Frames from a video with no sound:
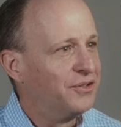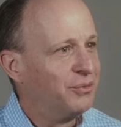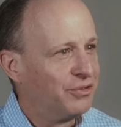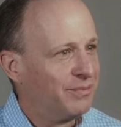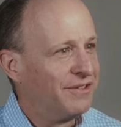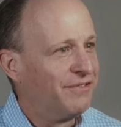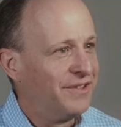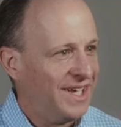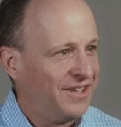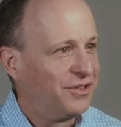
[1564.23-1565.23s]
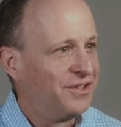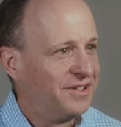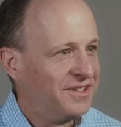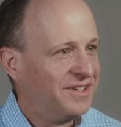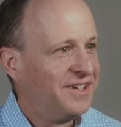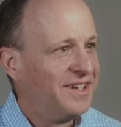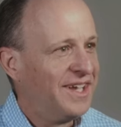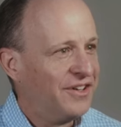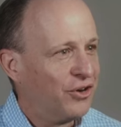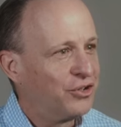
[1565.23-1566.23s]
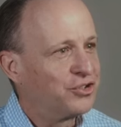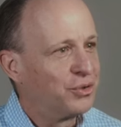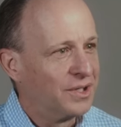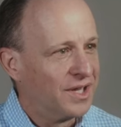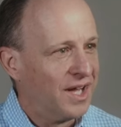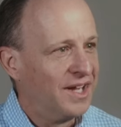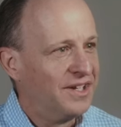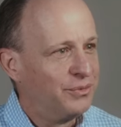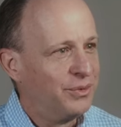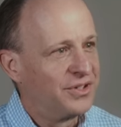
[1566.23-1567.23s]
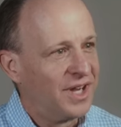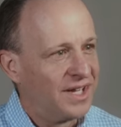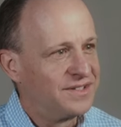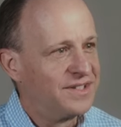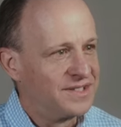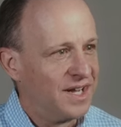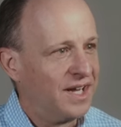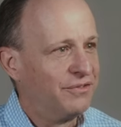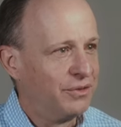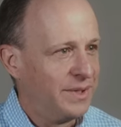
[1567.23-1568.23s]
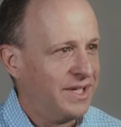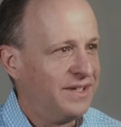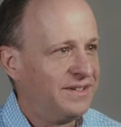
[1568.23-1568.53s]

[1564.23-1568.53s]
with my faith and also aligned with God's design for me.